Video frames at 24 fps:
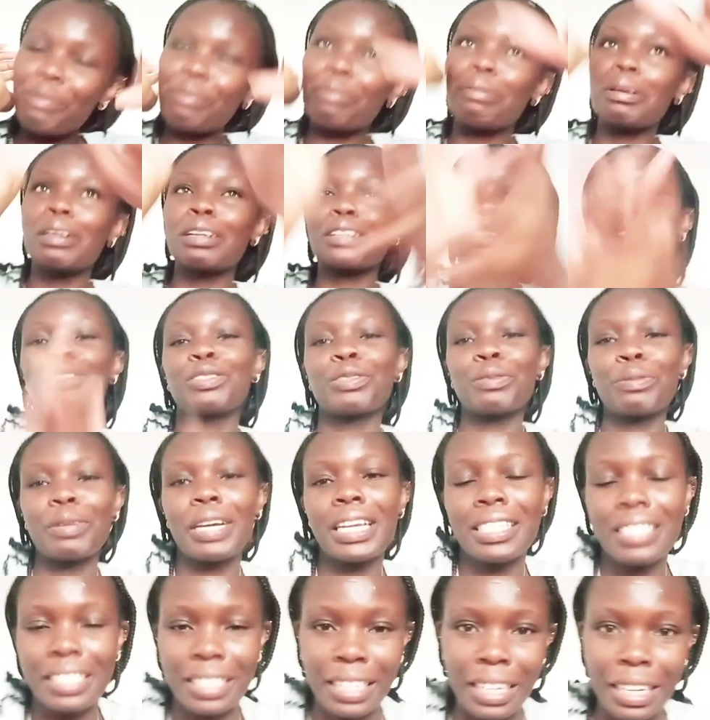back to my
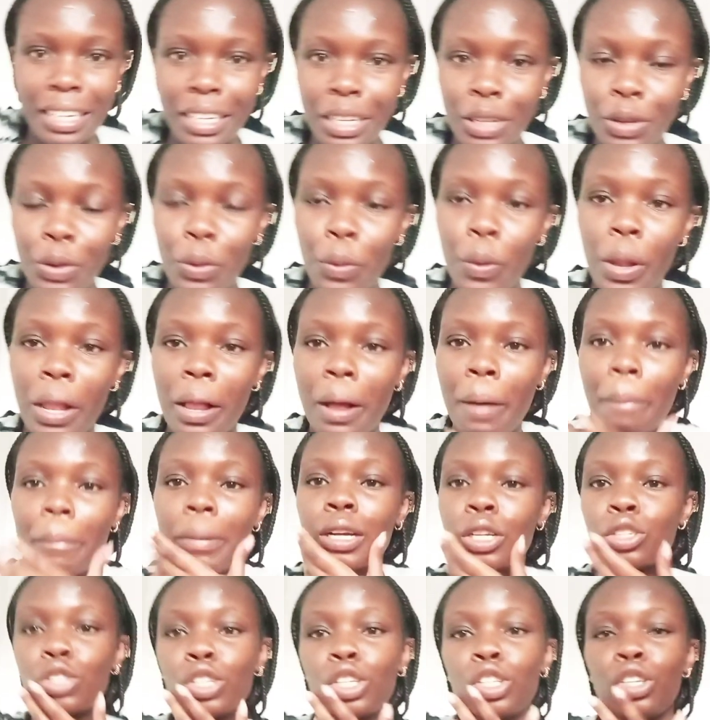channel. Welcome back
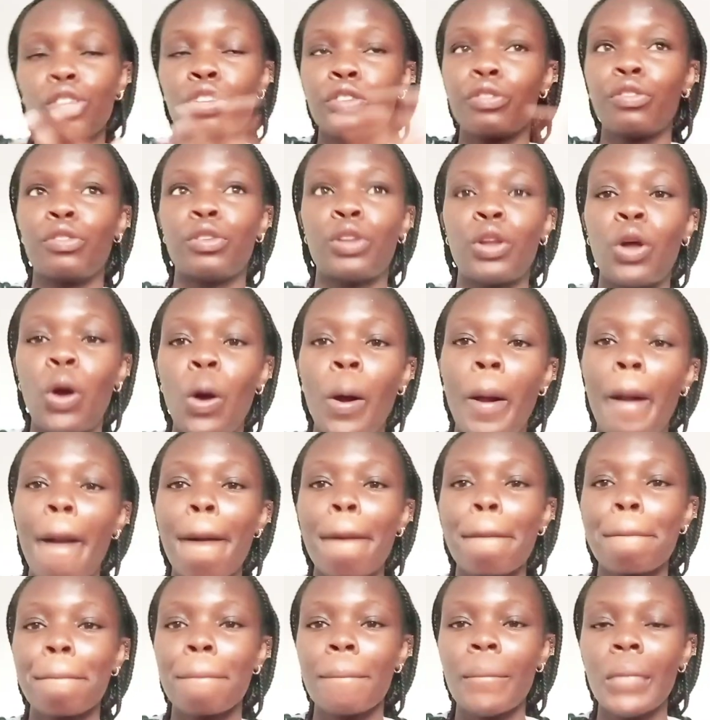to a new vlog.
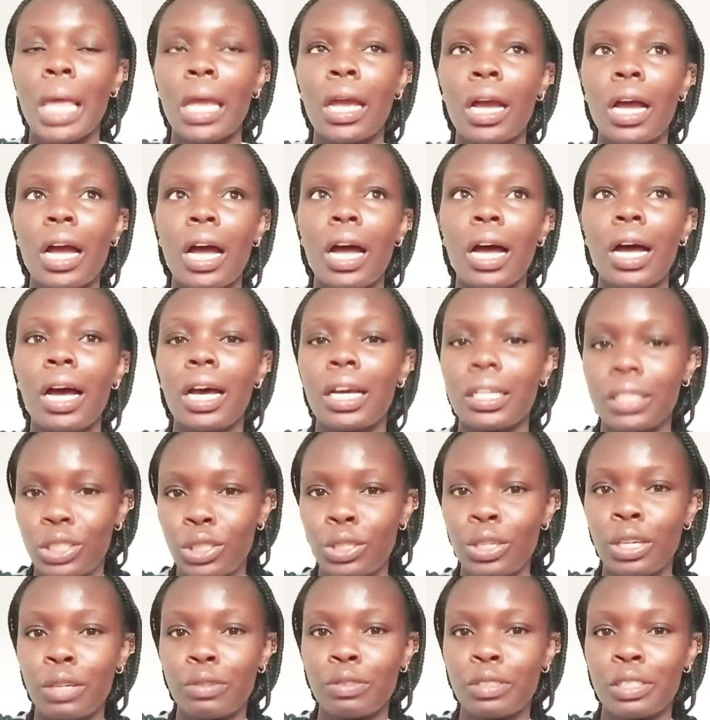As you
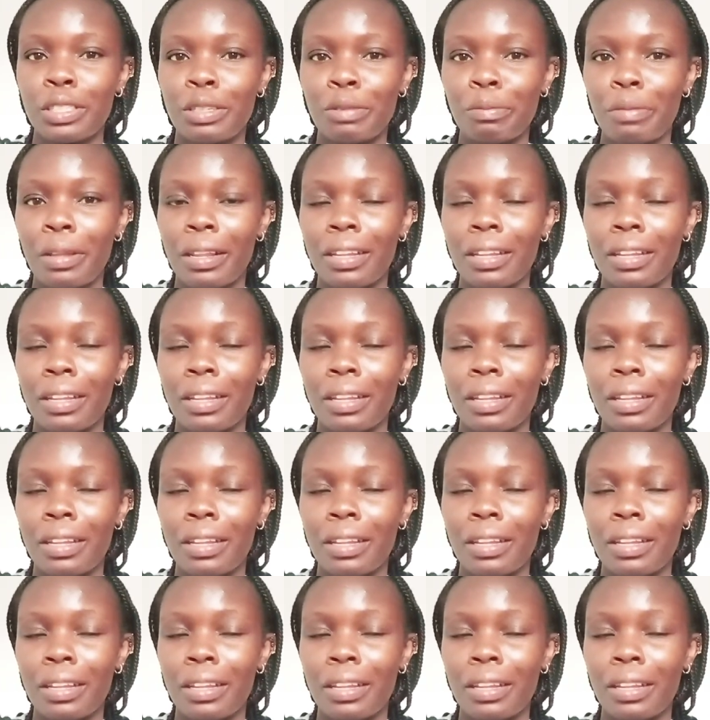have seen by the